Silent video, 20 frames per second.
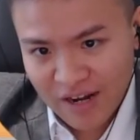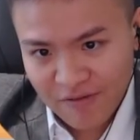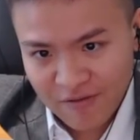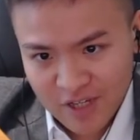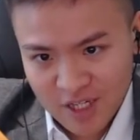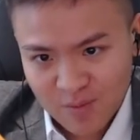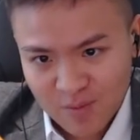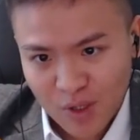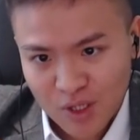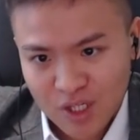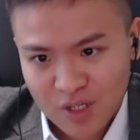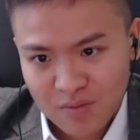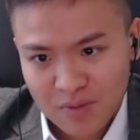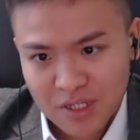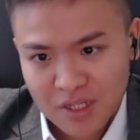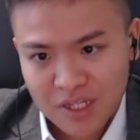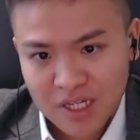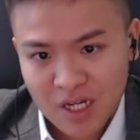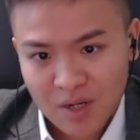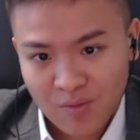
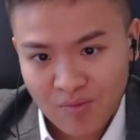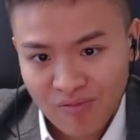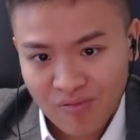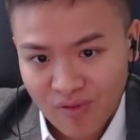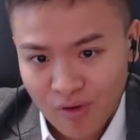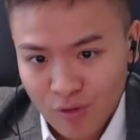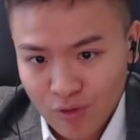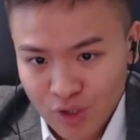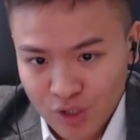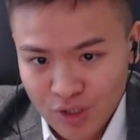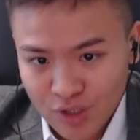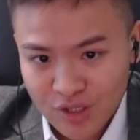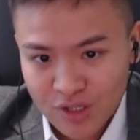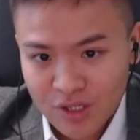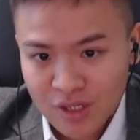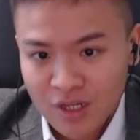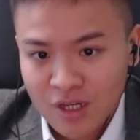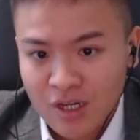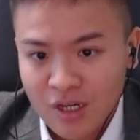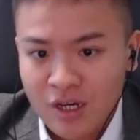responsibility approaches,
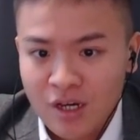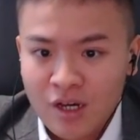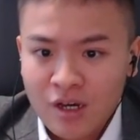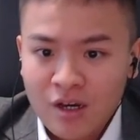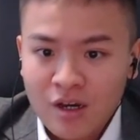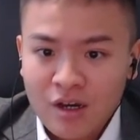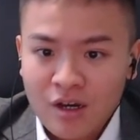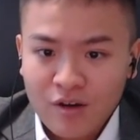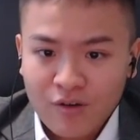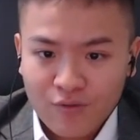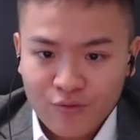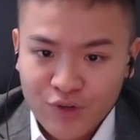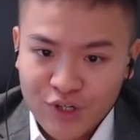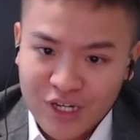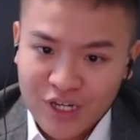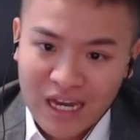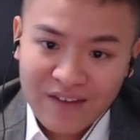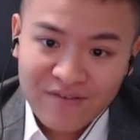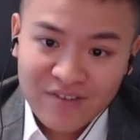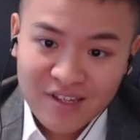which
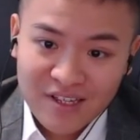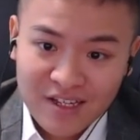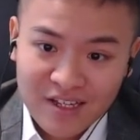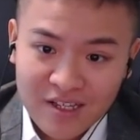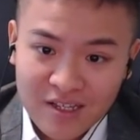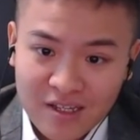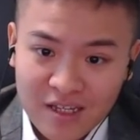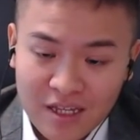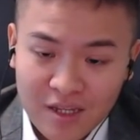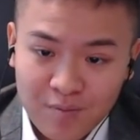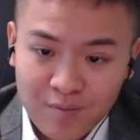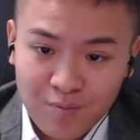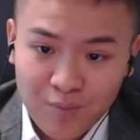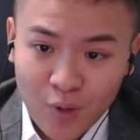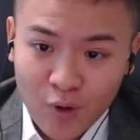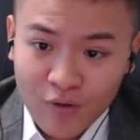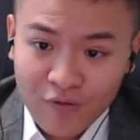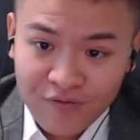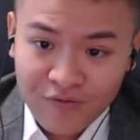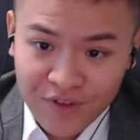emphasizes that
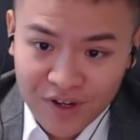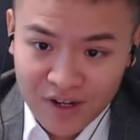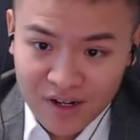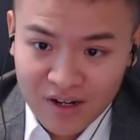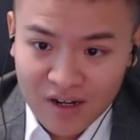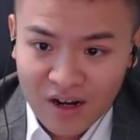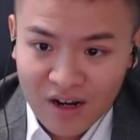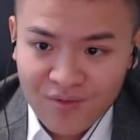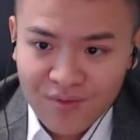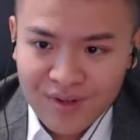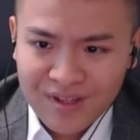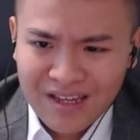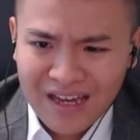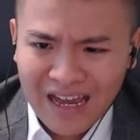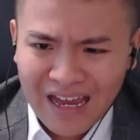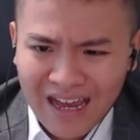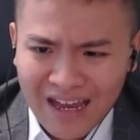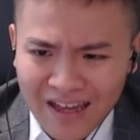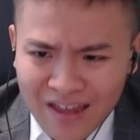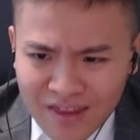both the government
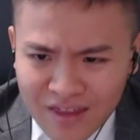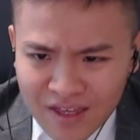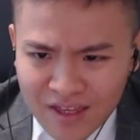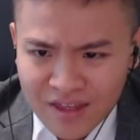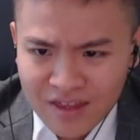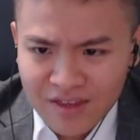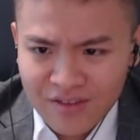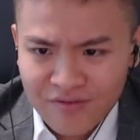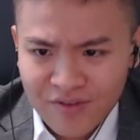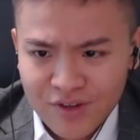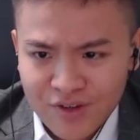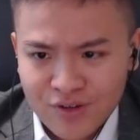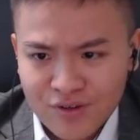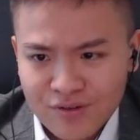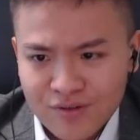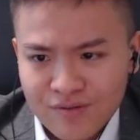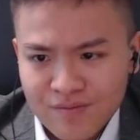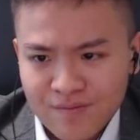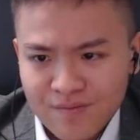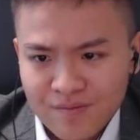and the
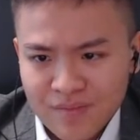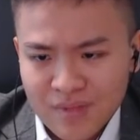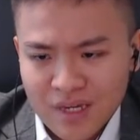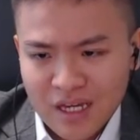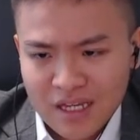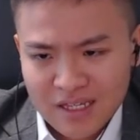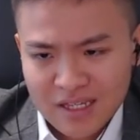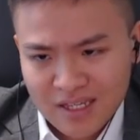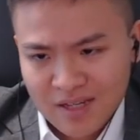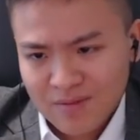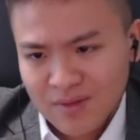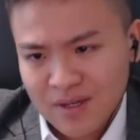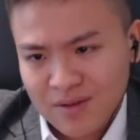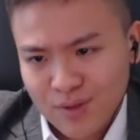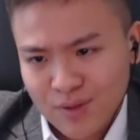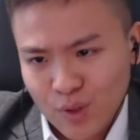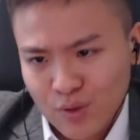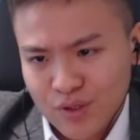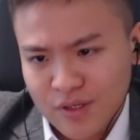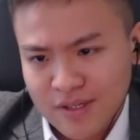individual, and sometimes
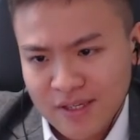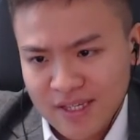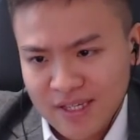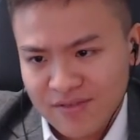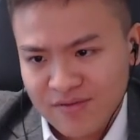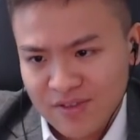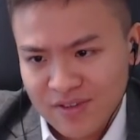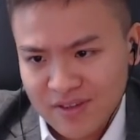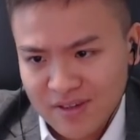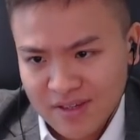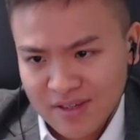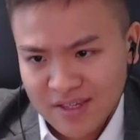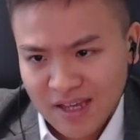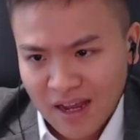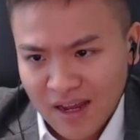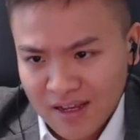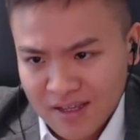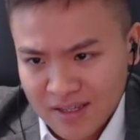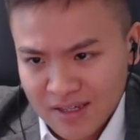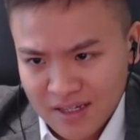also civil
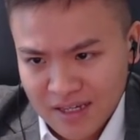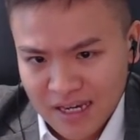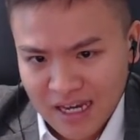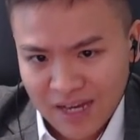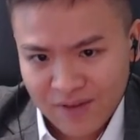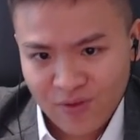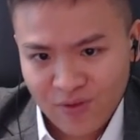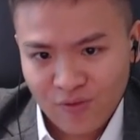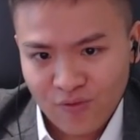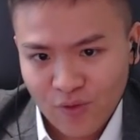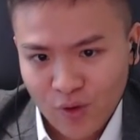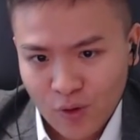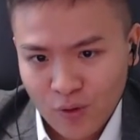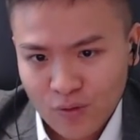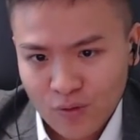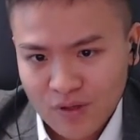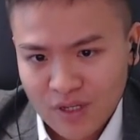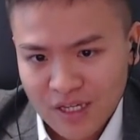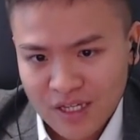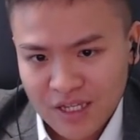society, have a
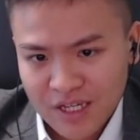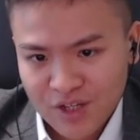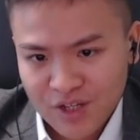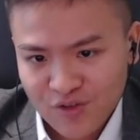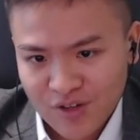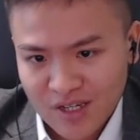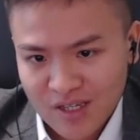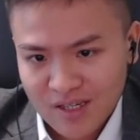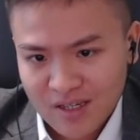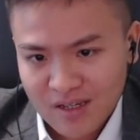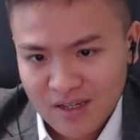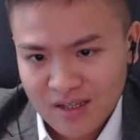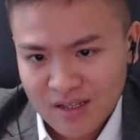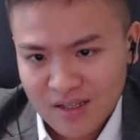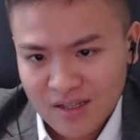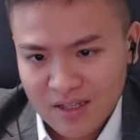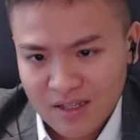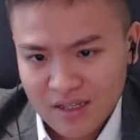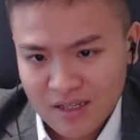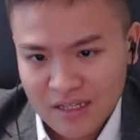role in
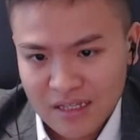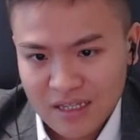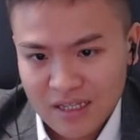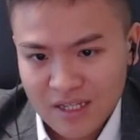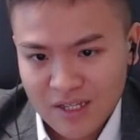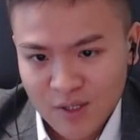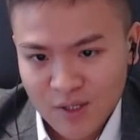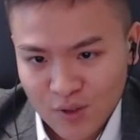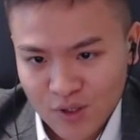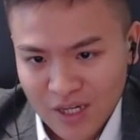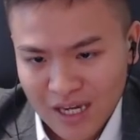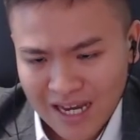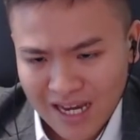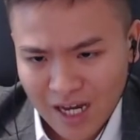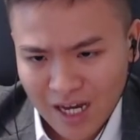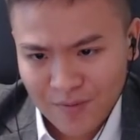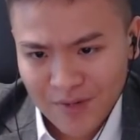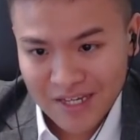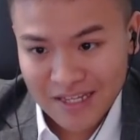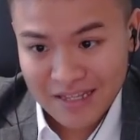addressing the
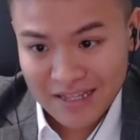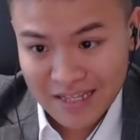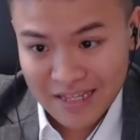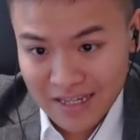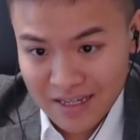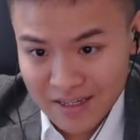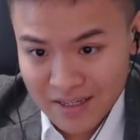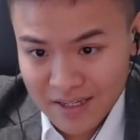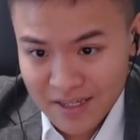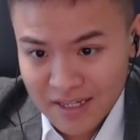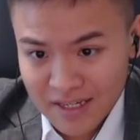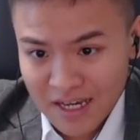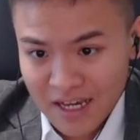socioeconomic needs,